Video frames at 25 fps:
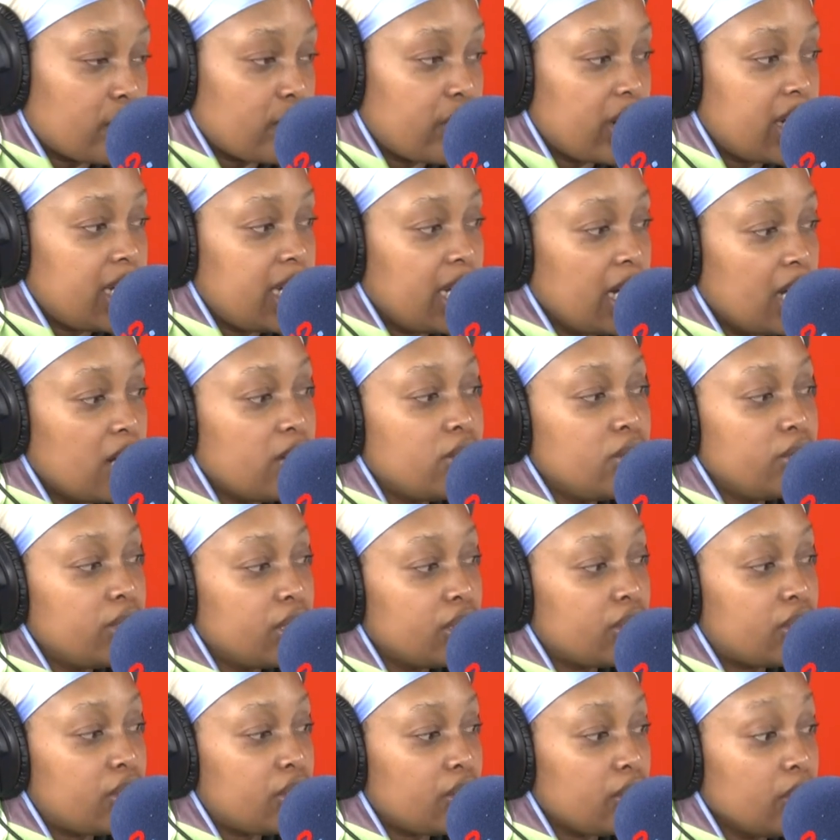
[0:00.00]
already
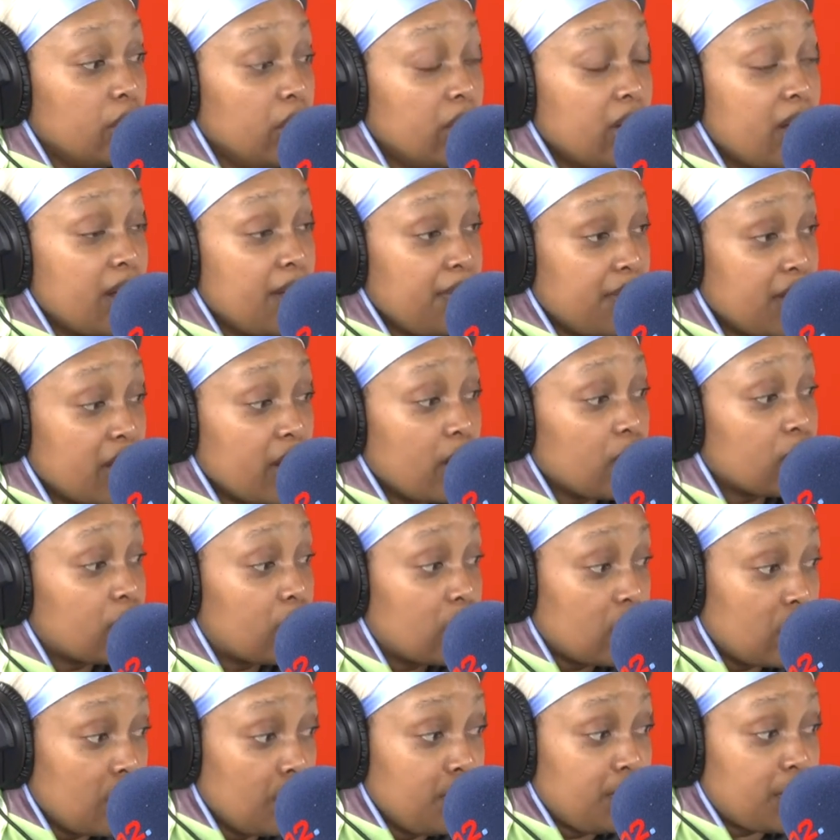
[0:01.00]
alluded to, there are
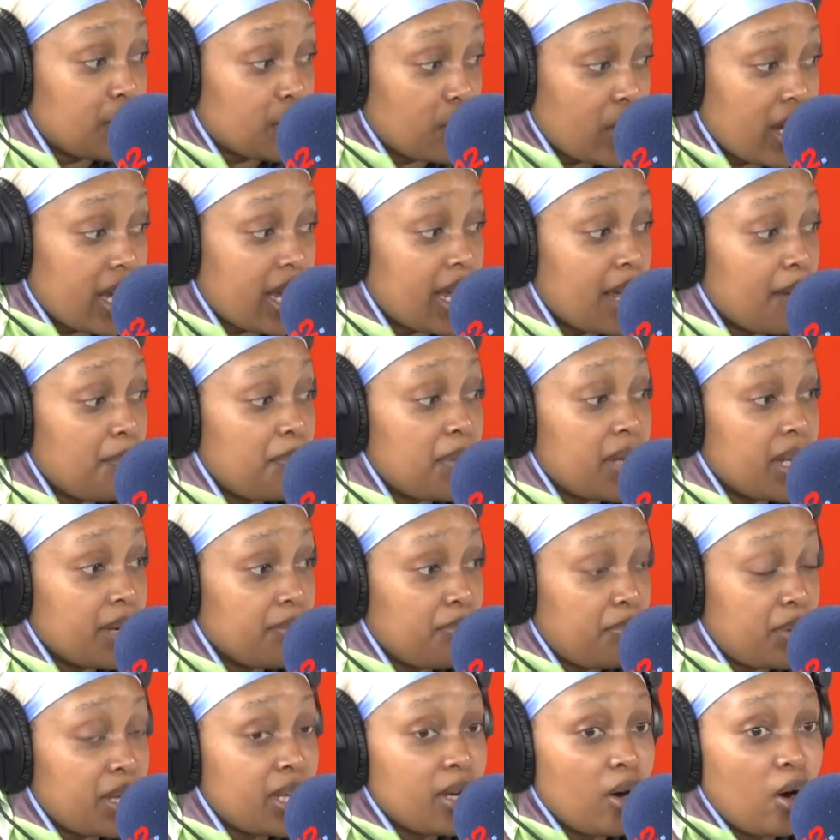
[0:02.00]
groups where
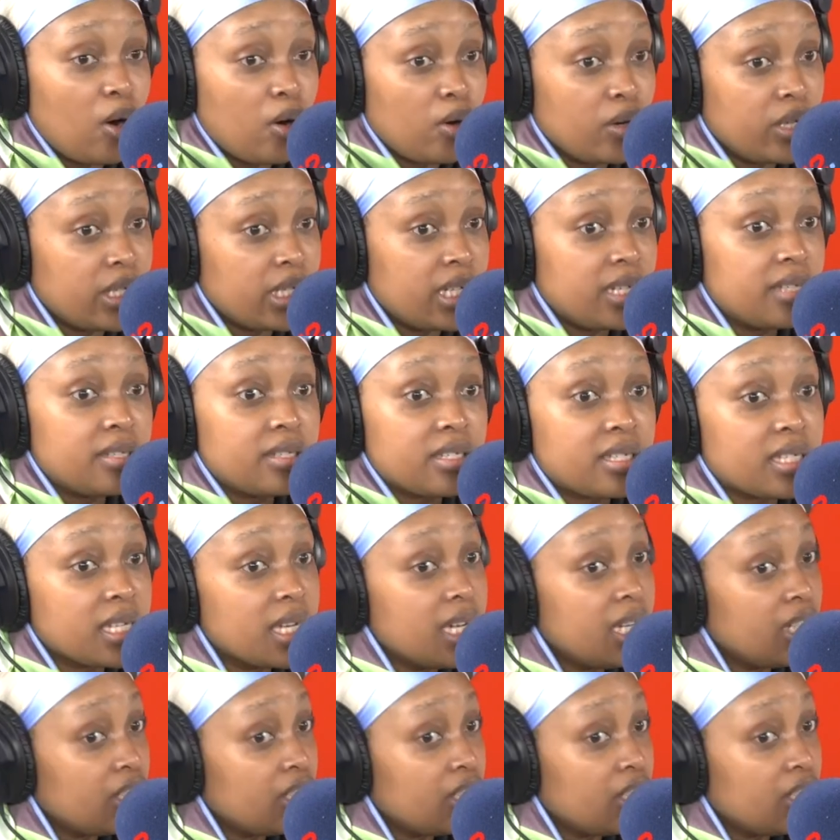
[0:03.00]
Airbnb owners